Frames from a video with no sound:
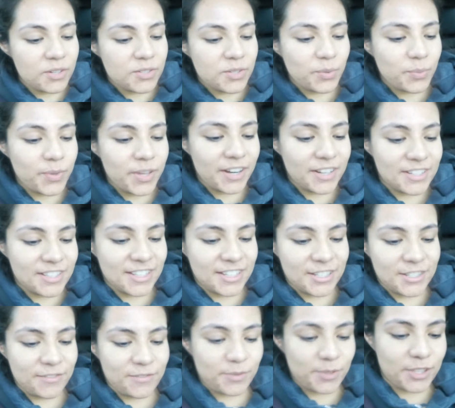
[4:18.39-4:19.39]
So we are
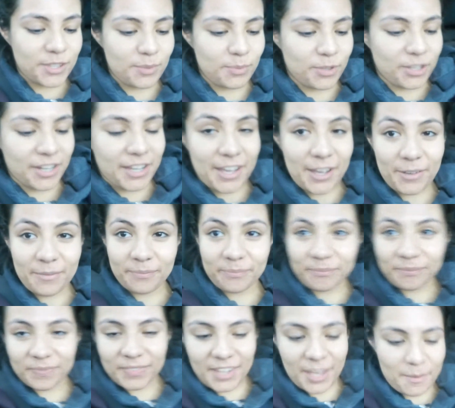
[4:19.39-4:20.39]
done with the workout.
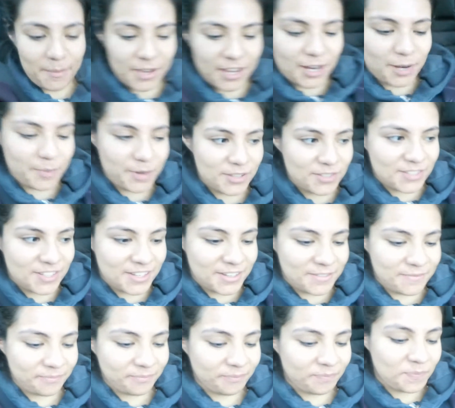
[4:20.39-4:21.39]
Got my eyebrows
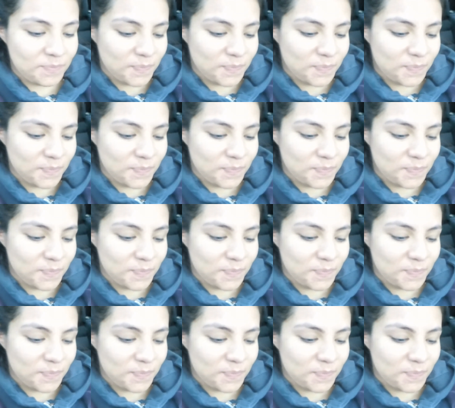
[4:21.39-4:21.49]
done.